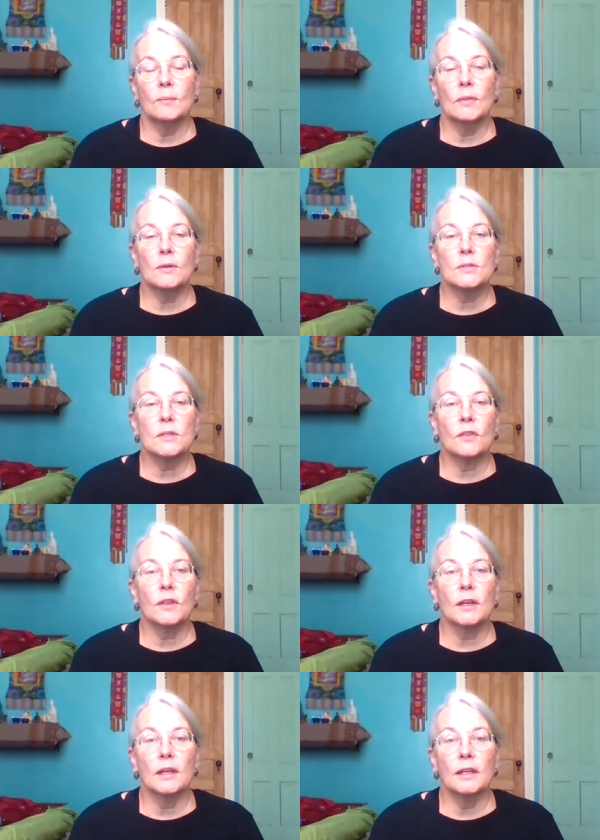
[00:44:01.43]
There's
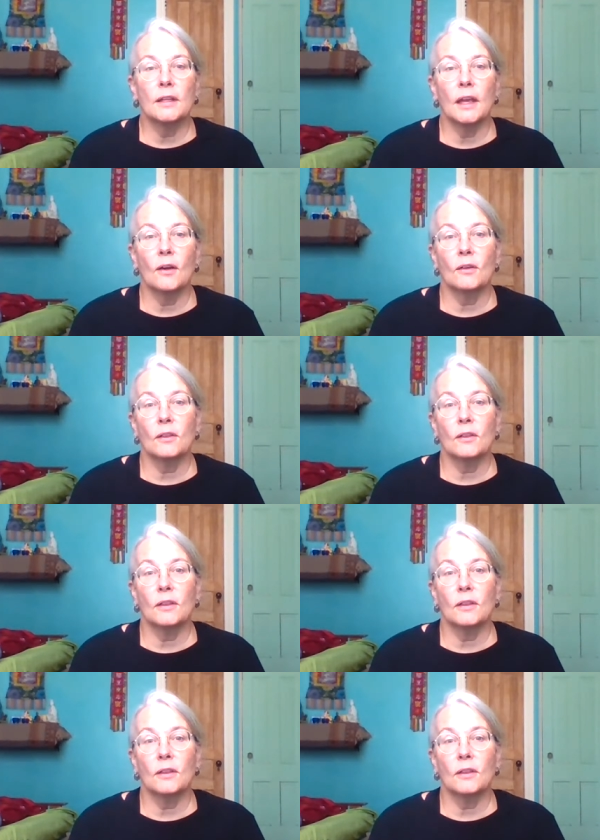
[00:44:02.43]
nothing
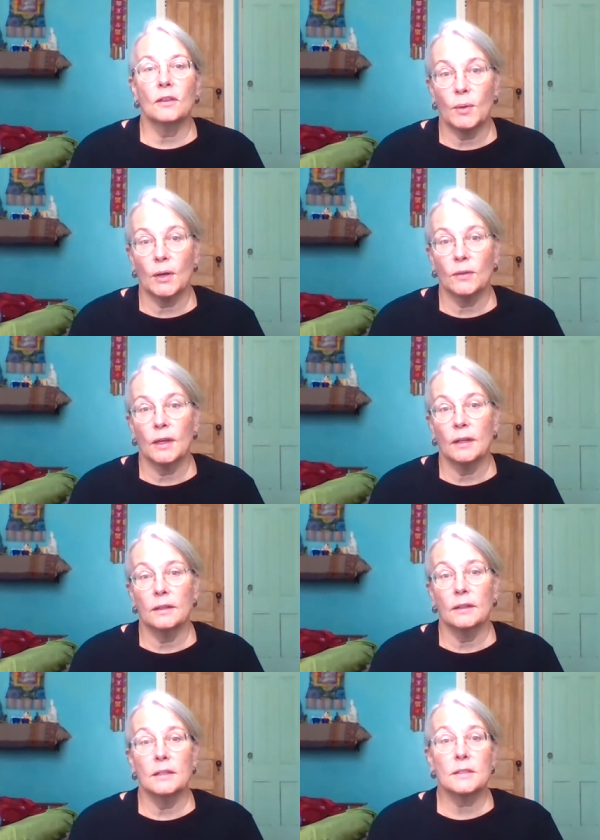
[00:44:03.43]
inherently interesting
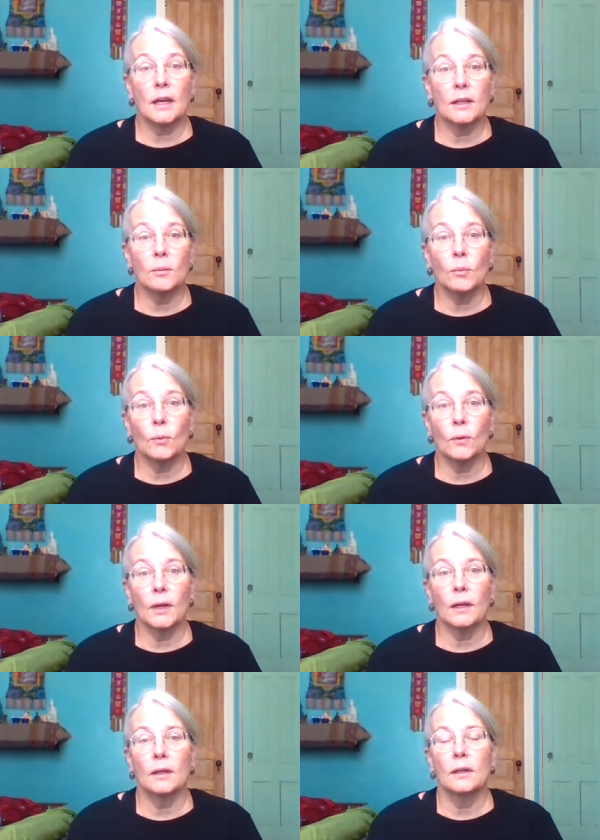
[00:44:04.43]
about that. It's kind of
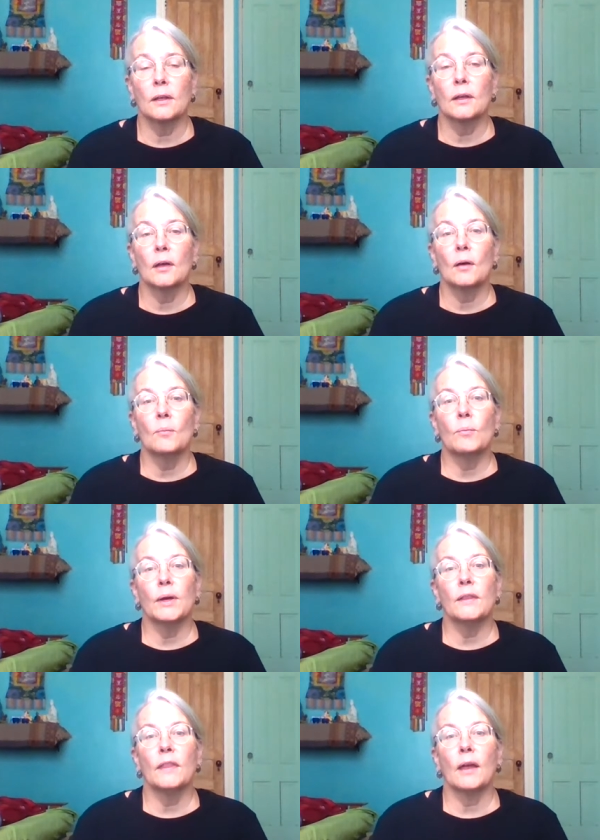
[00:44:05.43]
boring,
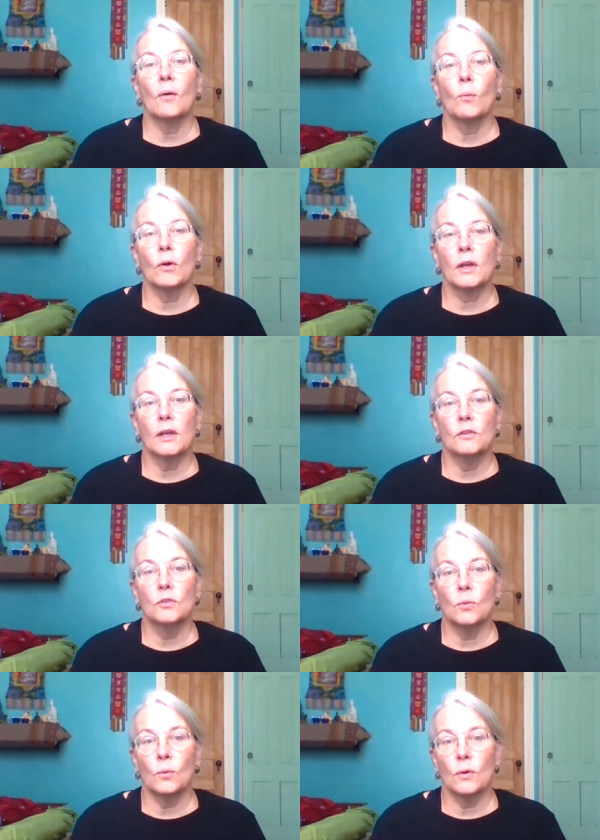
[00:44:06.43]
but they are working
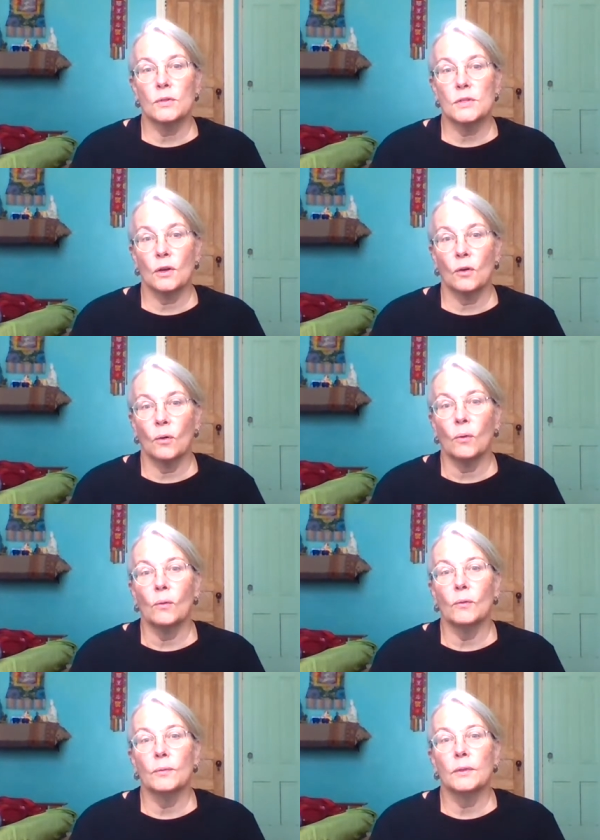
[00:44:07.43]
towards a
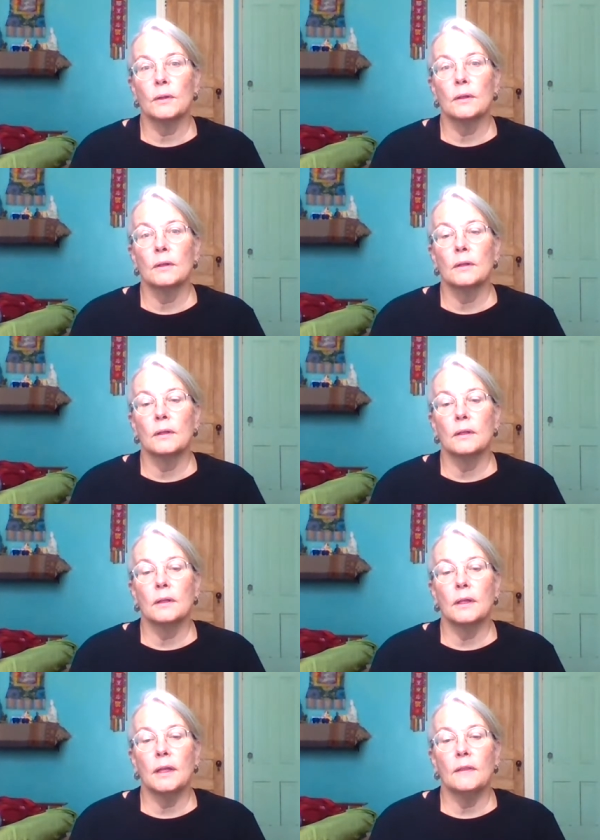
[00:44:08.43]
goal.
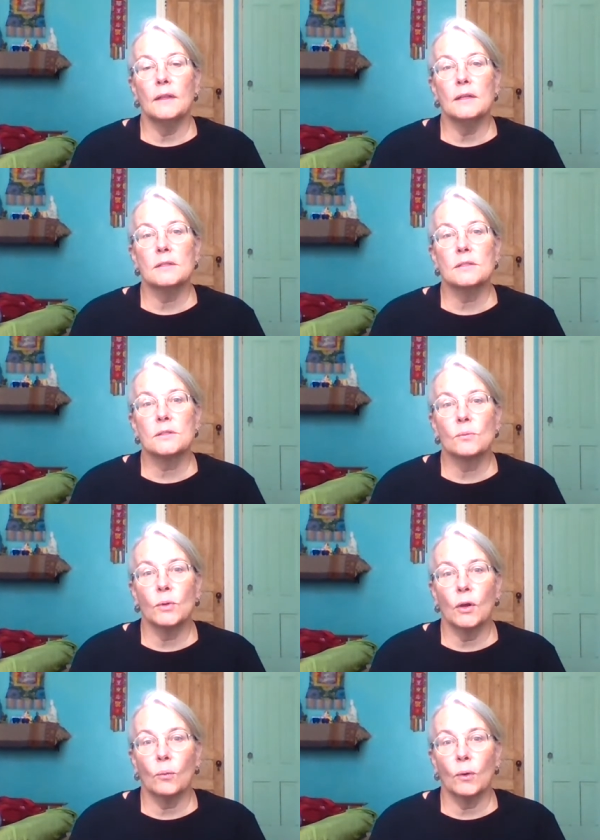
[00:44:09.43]
In this, we
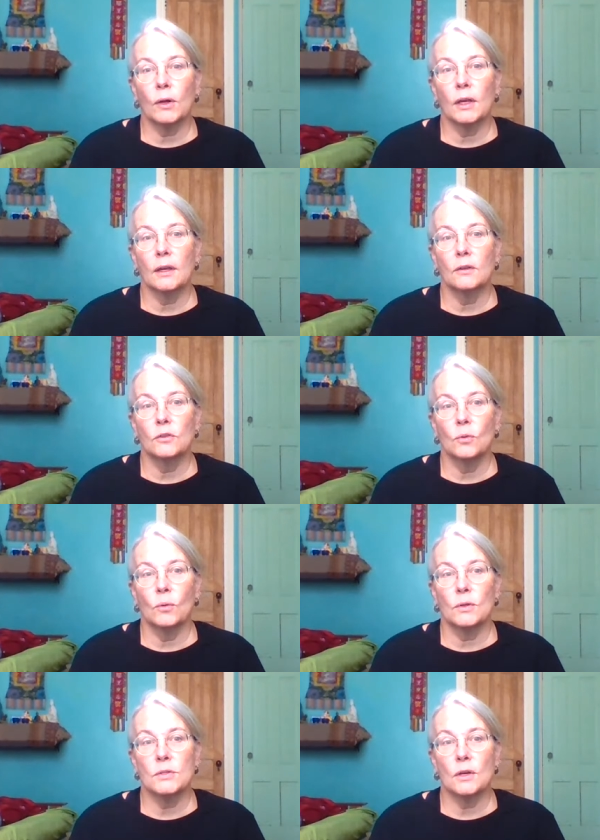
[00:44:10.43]
are working
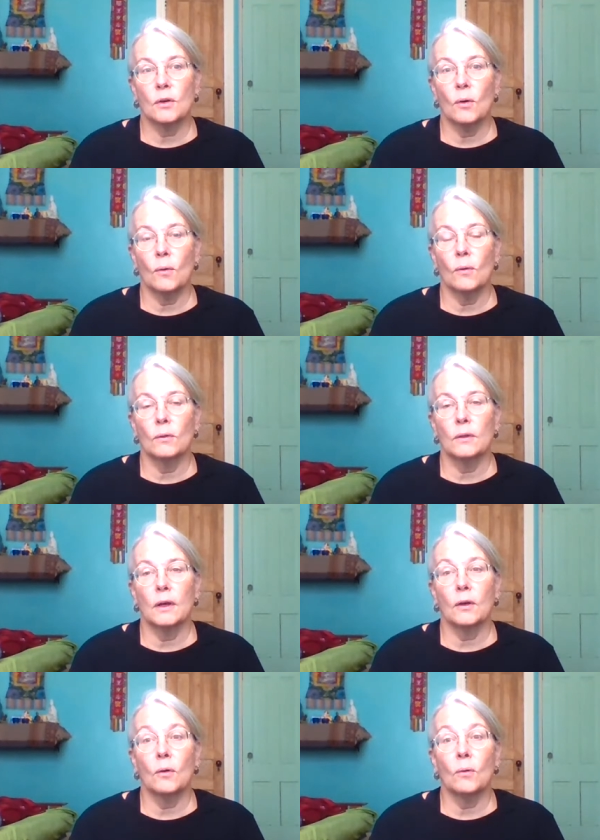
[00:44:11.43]
towards a goal
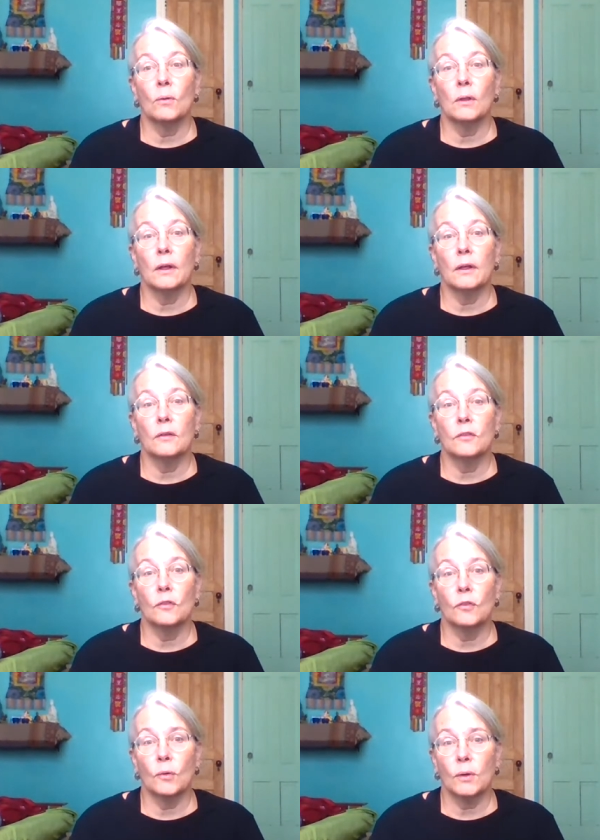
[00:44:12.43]
of
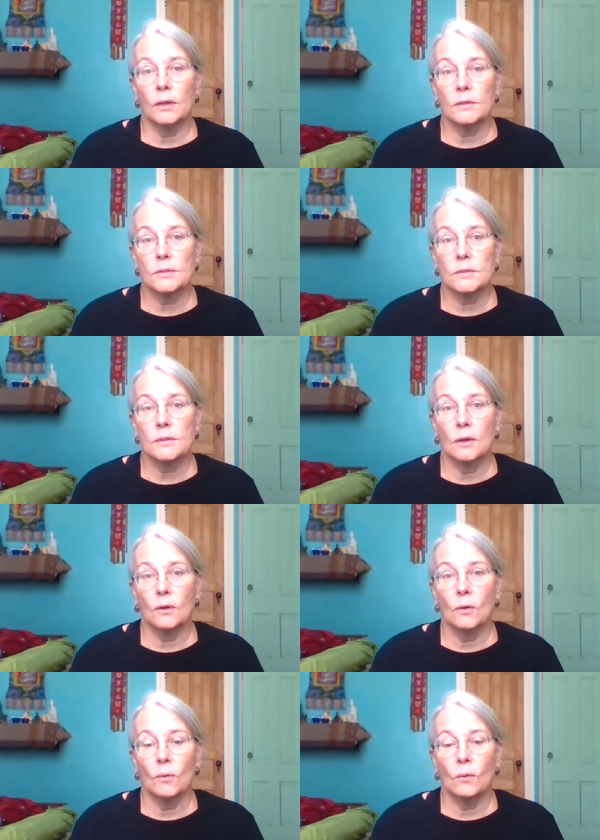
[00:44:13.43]
focus, a
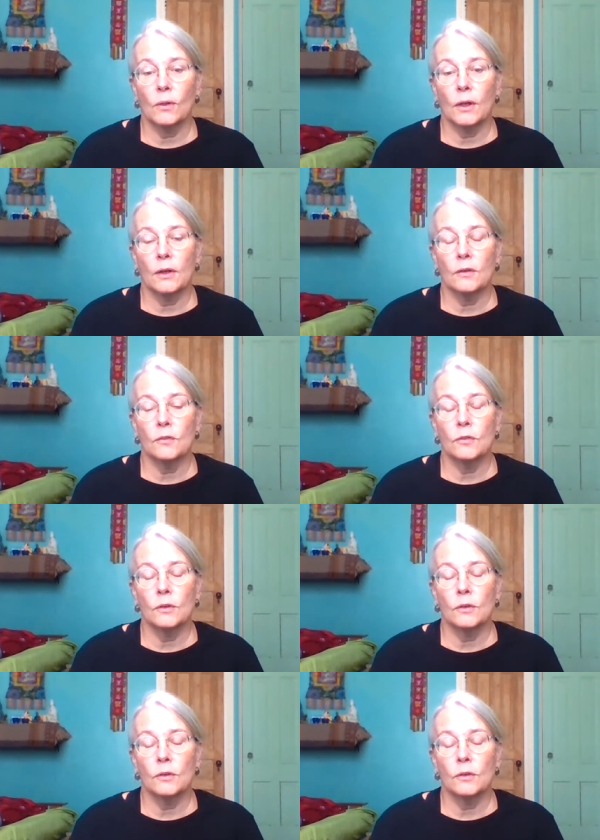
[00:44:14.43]
goal of